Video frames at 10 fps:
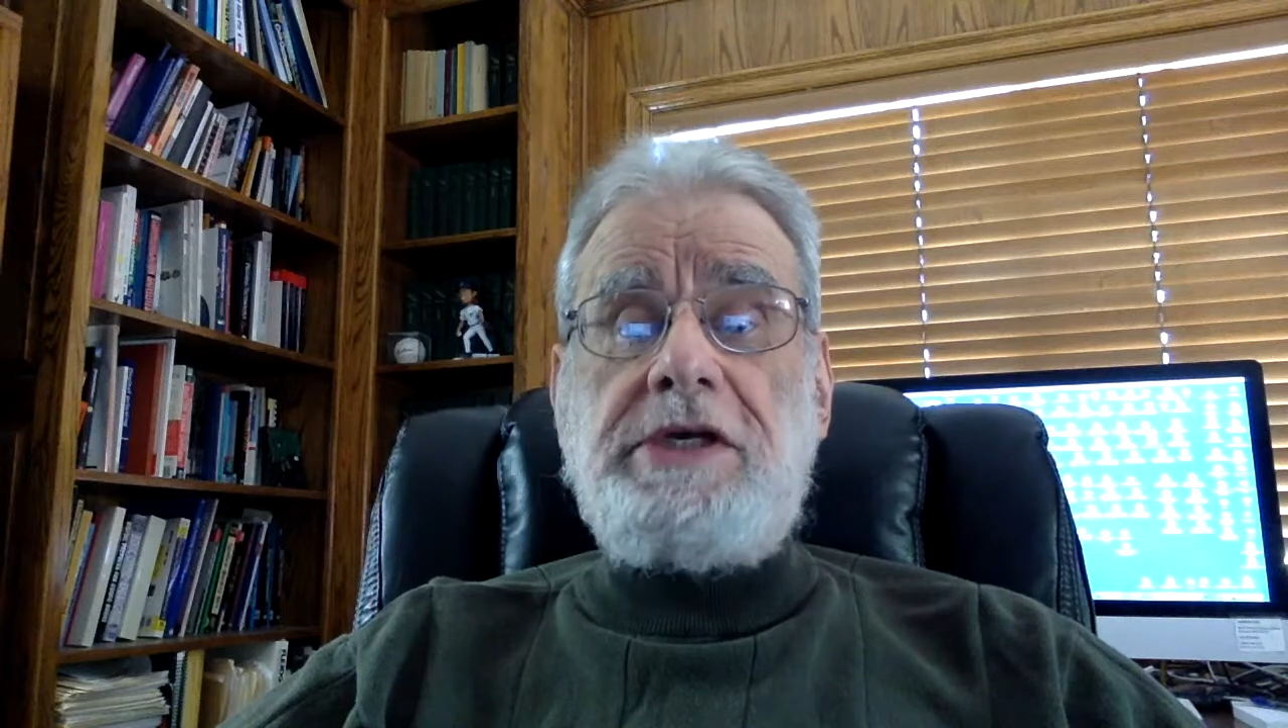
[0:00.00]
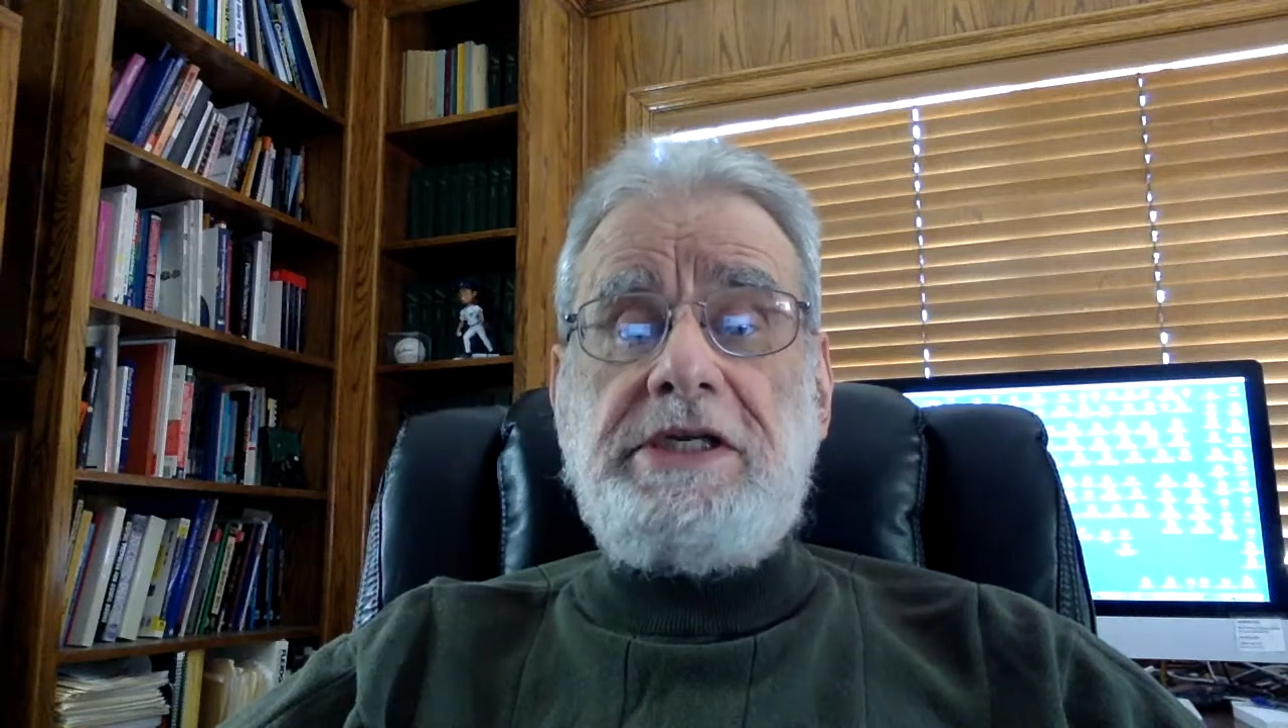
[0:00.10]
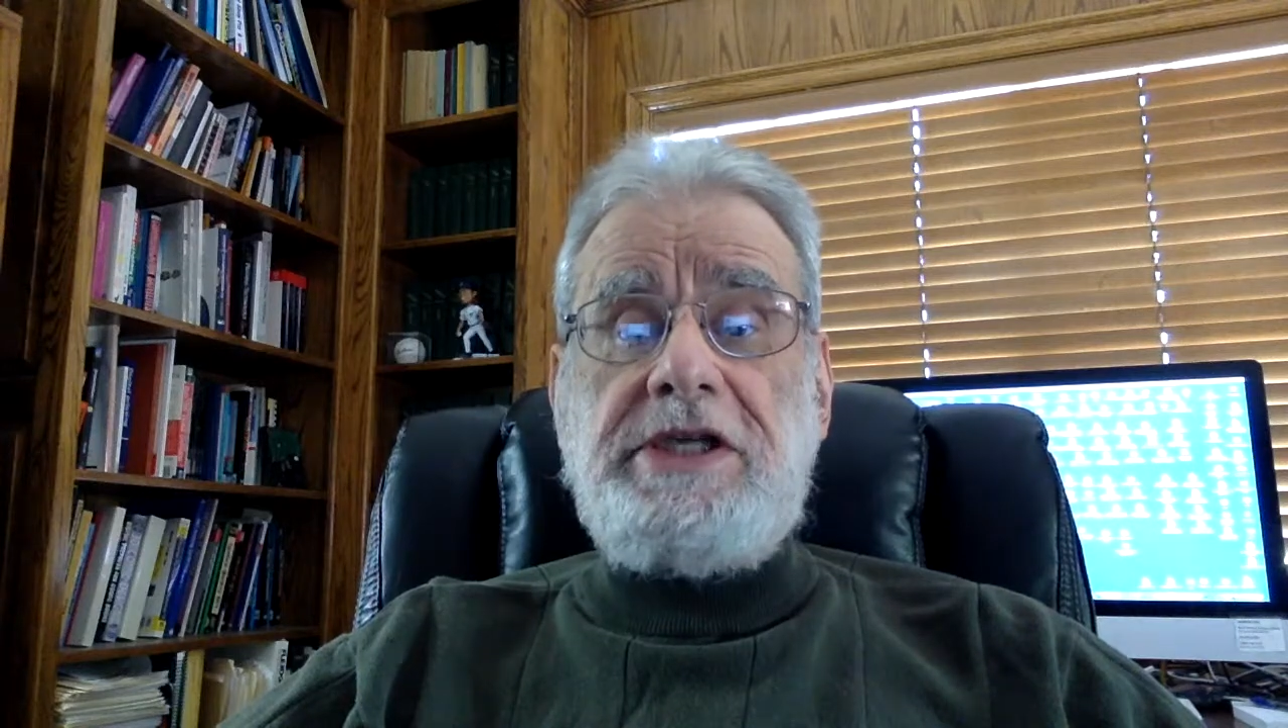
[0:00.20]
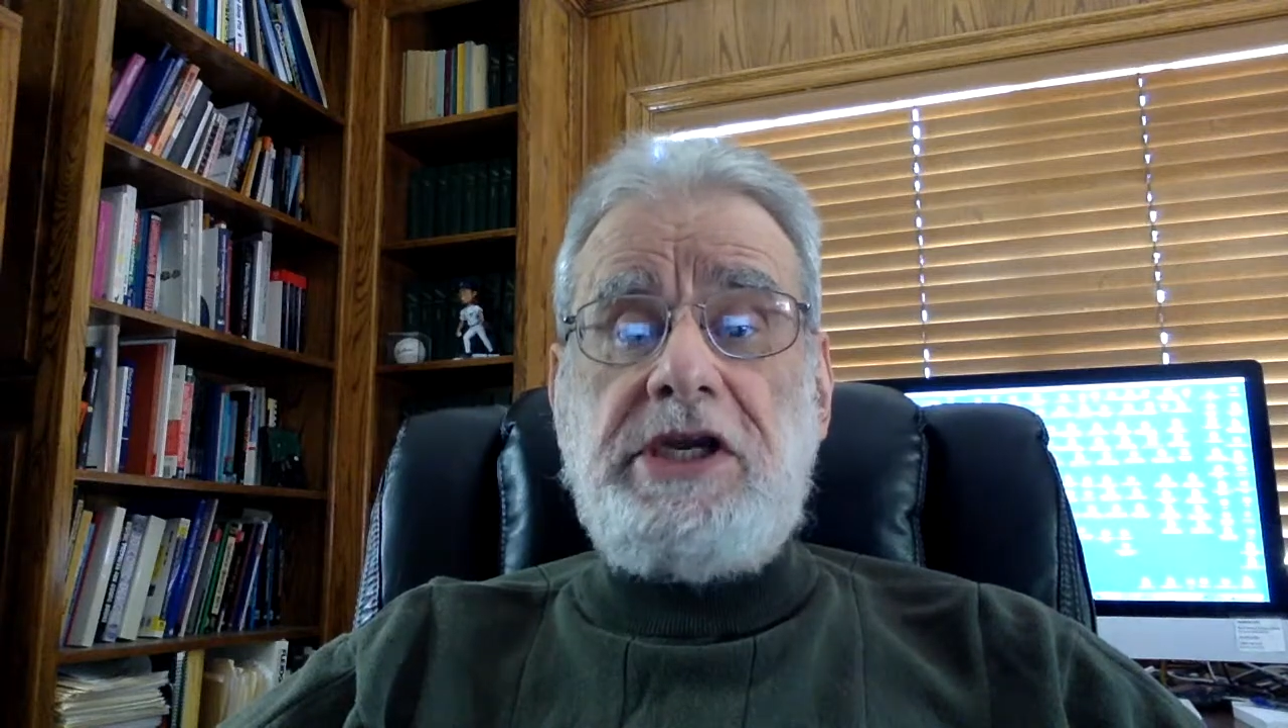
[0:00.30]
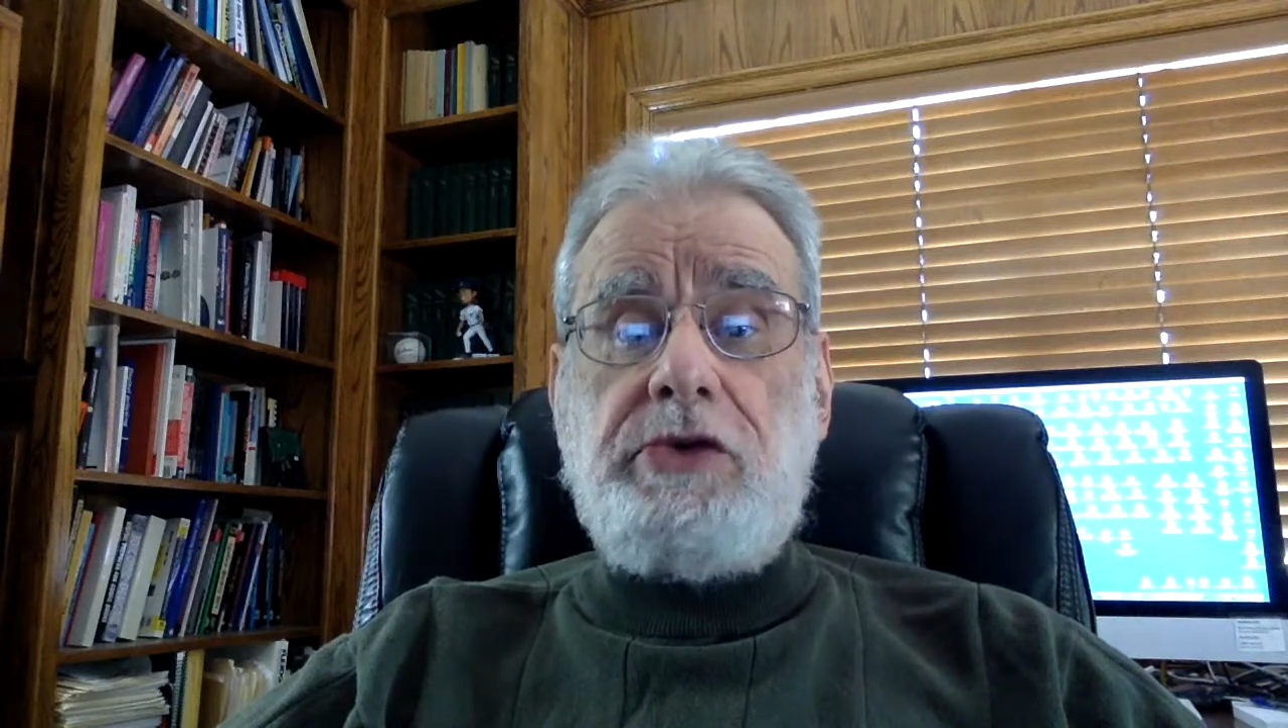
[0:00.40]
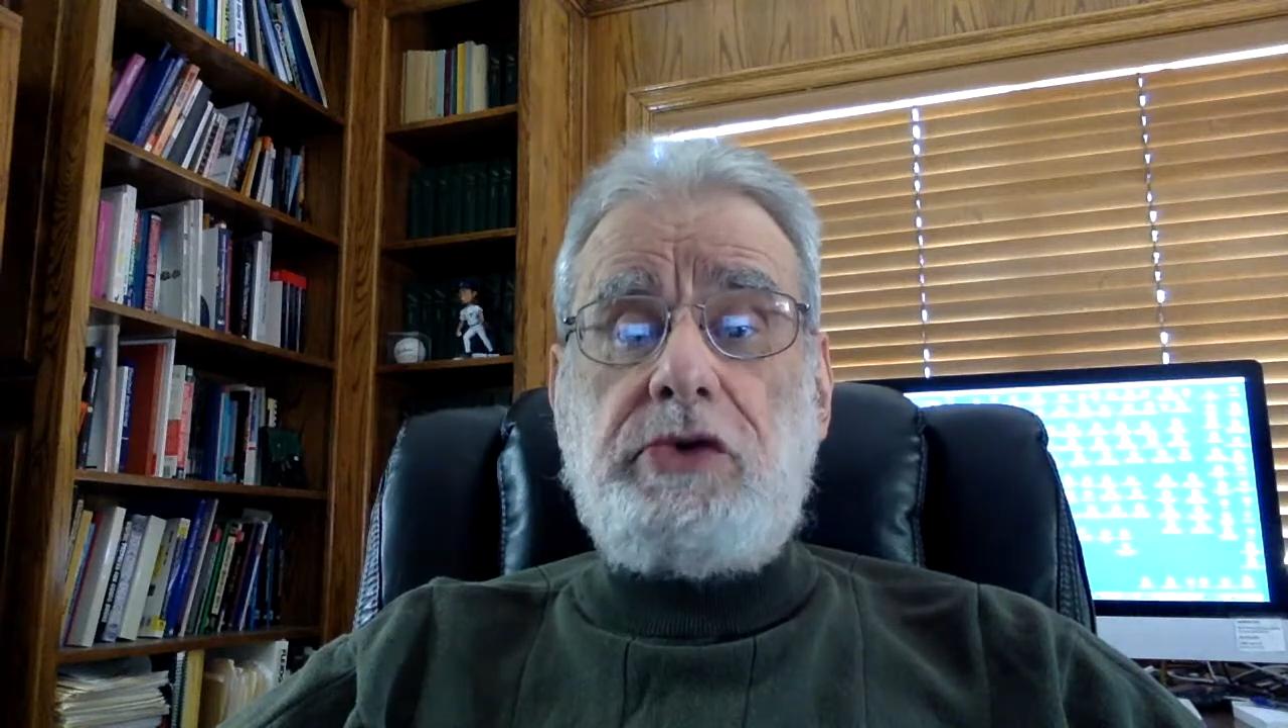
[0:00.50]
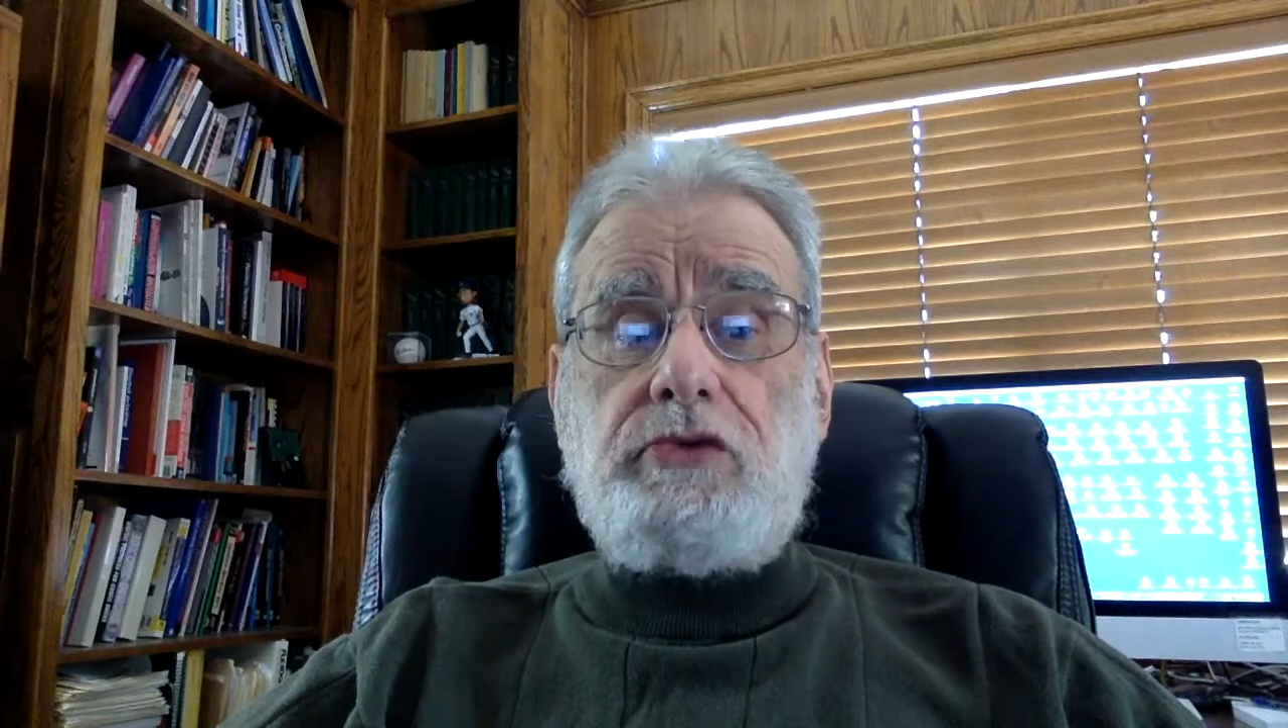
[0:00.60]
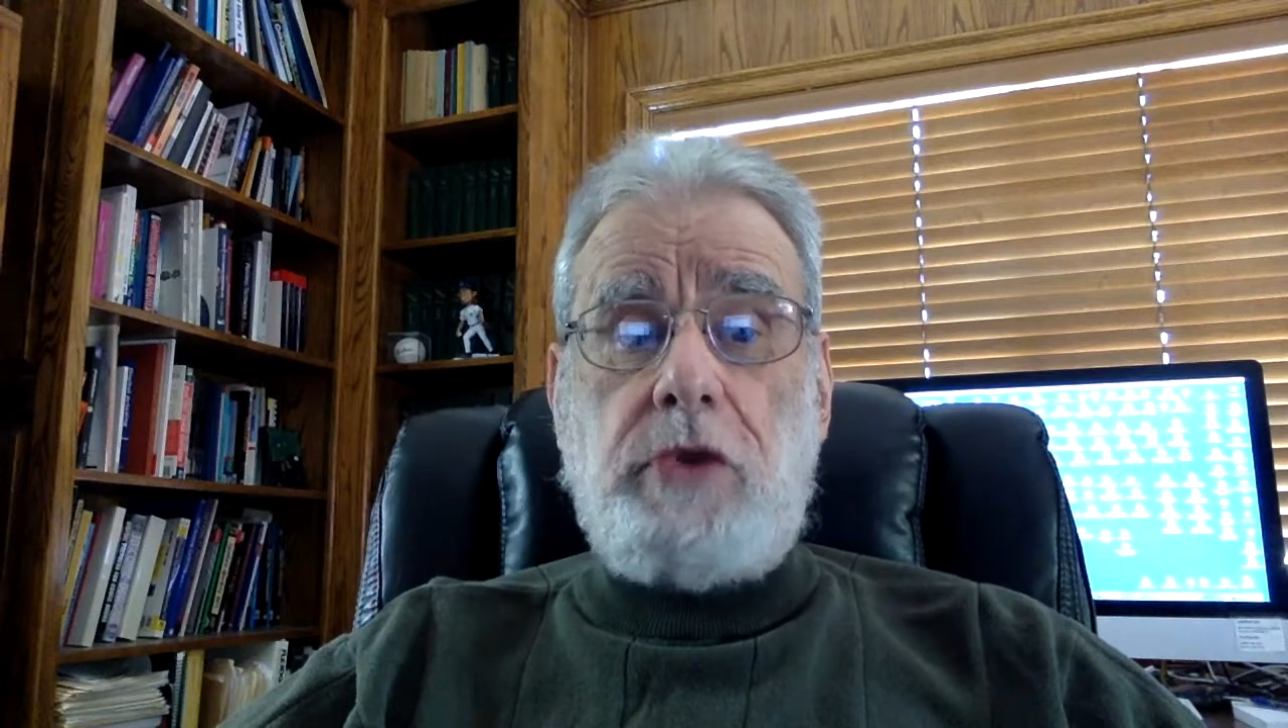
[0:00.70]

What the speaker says: continuous